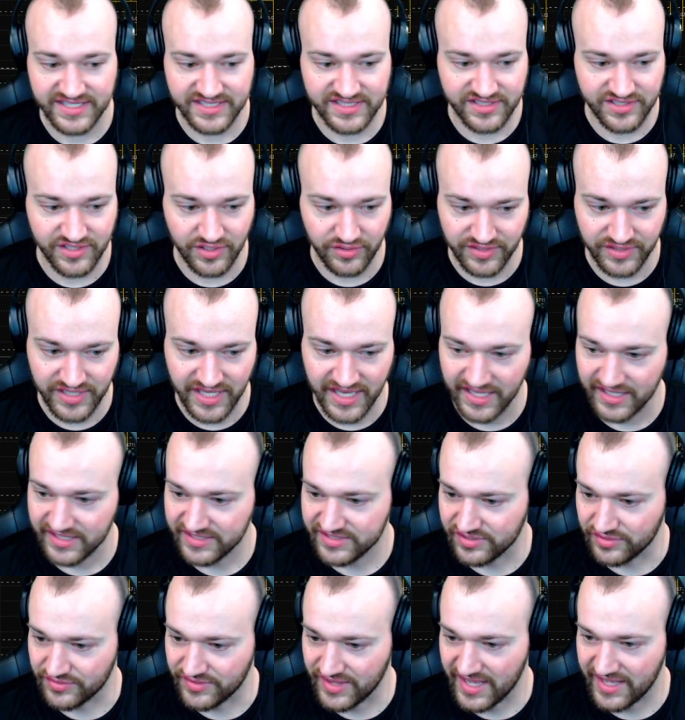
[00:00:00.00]
So yeah,
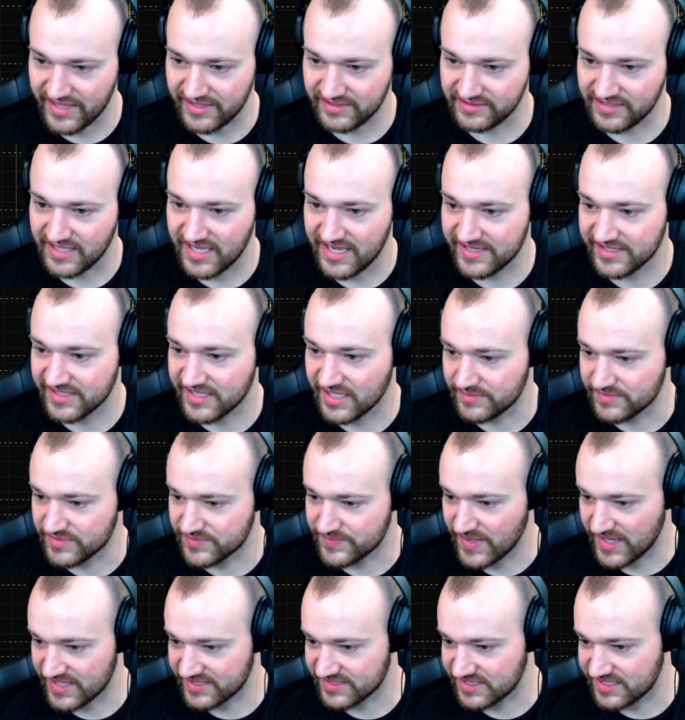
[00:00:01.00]
so that line comes
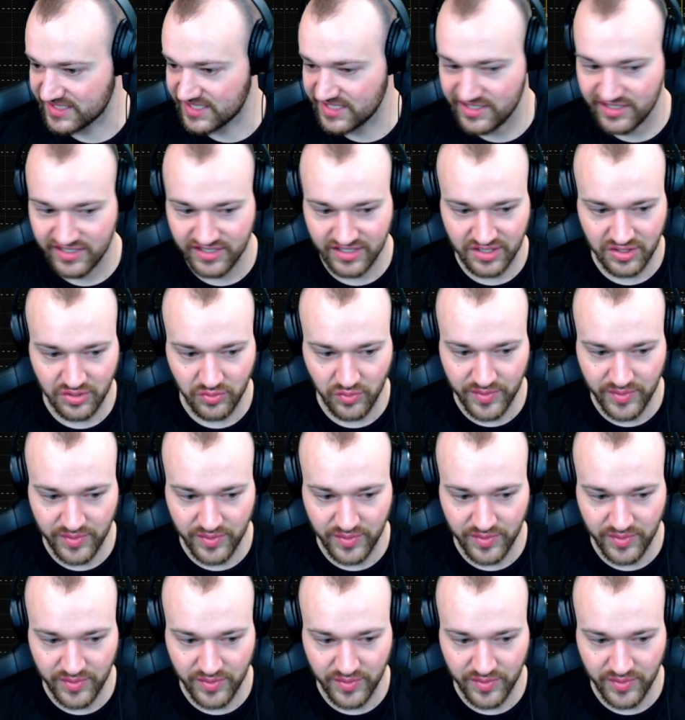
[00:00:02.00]
back to here.